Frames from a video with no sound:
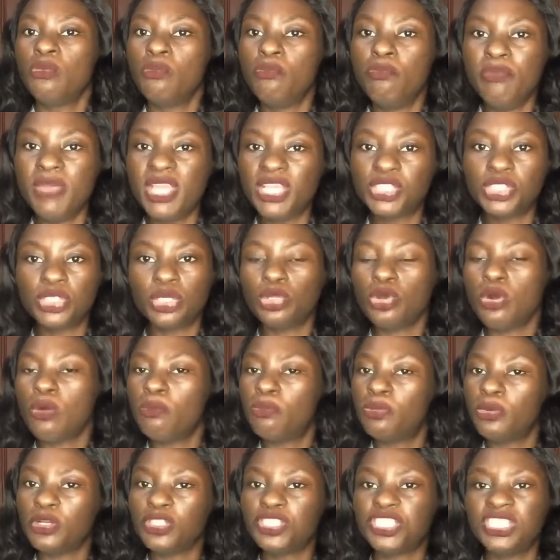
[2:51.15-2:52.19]
make sure,
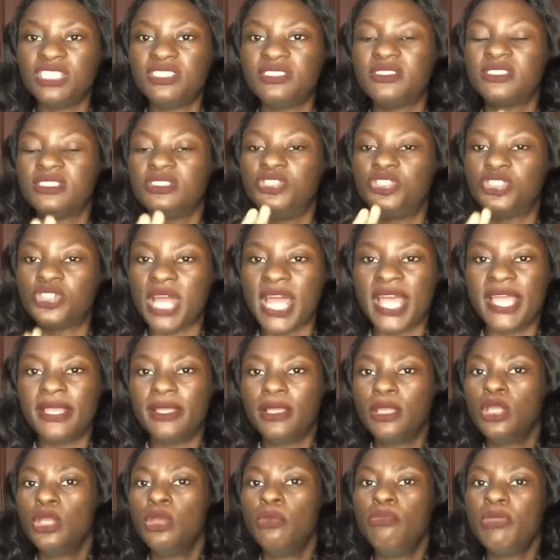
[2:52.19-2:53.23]
don't brush it
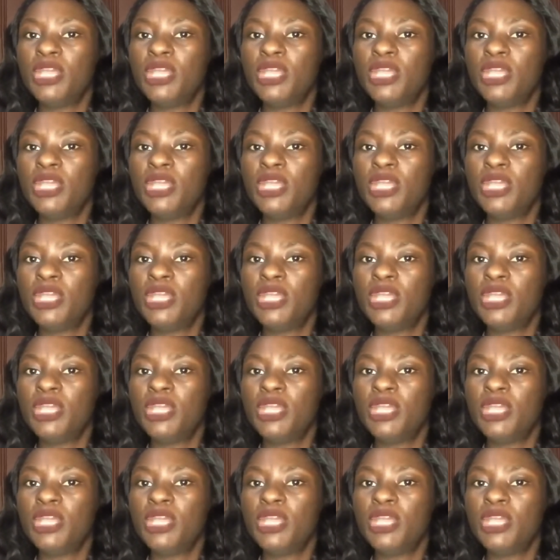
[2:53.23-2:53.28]
dry,